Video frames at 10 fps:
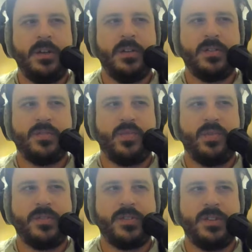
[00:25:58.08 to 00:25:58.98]

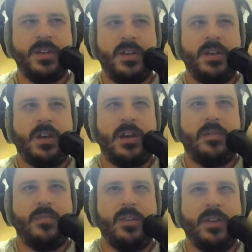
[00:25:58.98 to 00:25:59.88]
Sports.
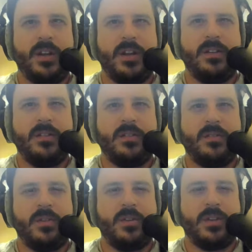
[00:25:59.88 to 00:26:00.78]
We'll get in
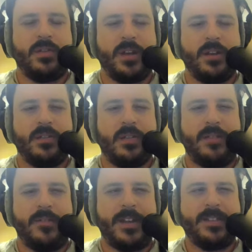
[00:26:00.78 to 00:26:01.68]
where you can look at
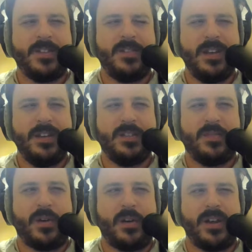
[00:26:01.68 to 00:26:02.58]
live events and things. If
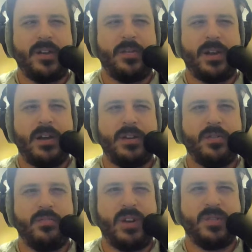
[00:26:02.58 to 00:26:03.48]
there are any going on, you
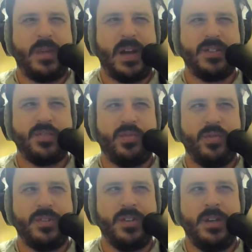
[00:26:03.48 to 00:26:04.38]
can browse by sport.